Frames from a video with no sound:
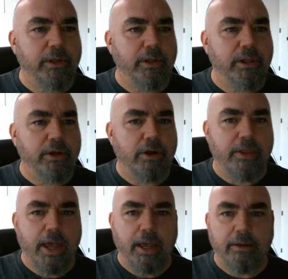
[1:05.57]
You click on
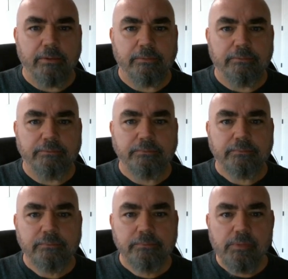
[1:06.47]
that.
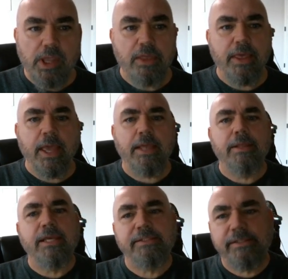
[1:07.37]
Then
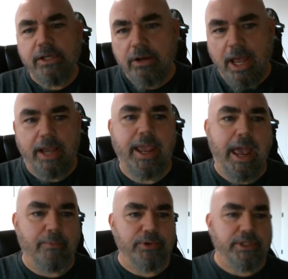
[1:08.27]
they still got
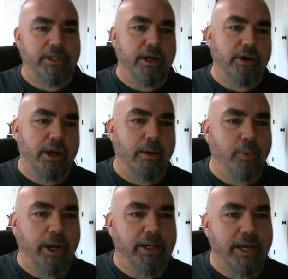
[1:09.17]
cameras in there. You got to
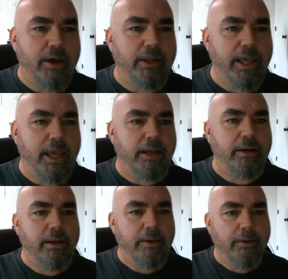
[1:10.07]
break it down again.
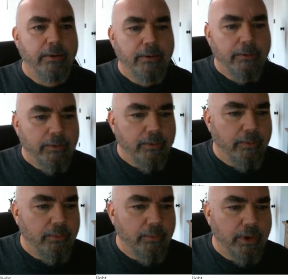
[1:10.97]

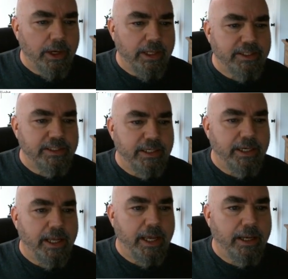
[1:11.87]
Where did I see it
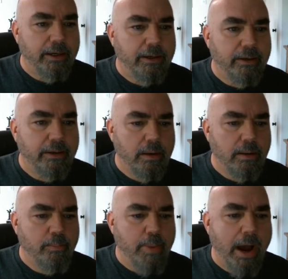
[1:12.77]
at?
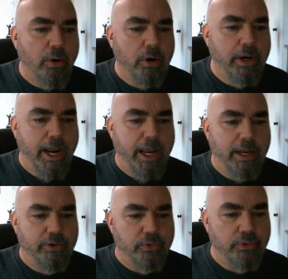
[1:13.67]
Power in
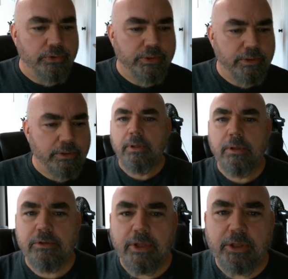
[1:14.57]
hand tools.
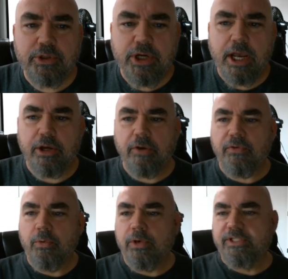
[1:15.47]
So that's what you got to do if
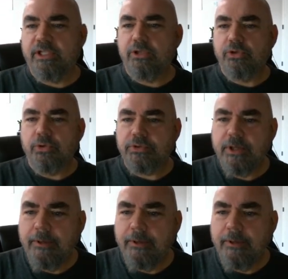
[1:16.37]
you want to see the tools.